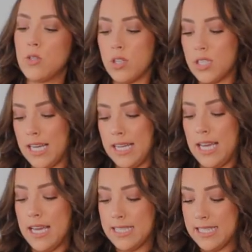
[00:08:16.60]
got a
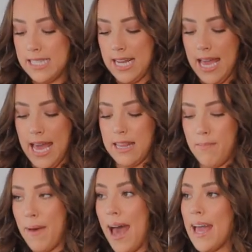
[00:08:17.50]
tiny slit at the
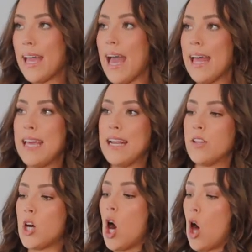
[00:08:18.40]
back, and then
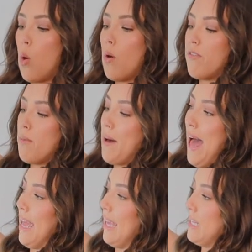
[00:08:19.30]
the whole of the
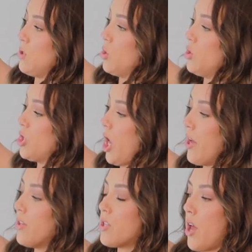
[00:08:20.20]
back is on
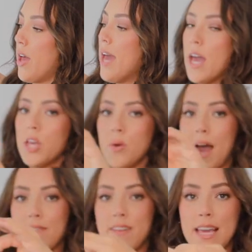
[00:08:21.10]
show. So you
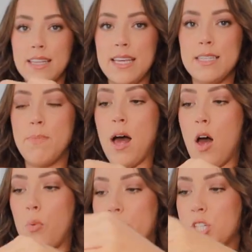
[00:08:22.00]
have like this
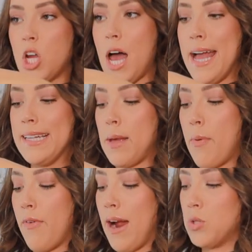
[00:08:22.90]
part which ties
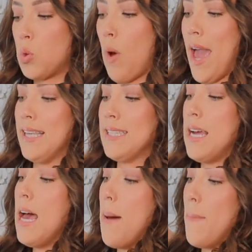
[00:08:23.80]
up around your waist,
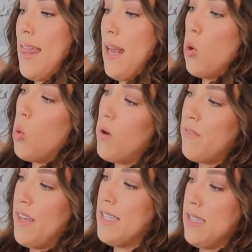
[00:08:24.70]
but then all
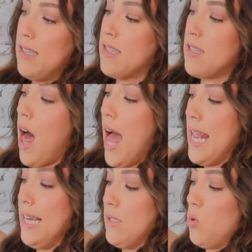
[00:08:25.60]
of this on the
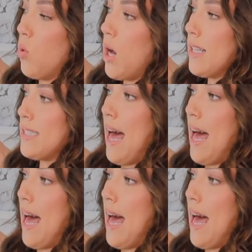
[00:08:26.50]
side is all cut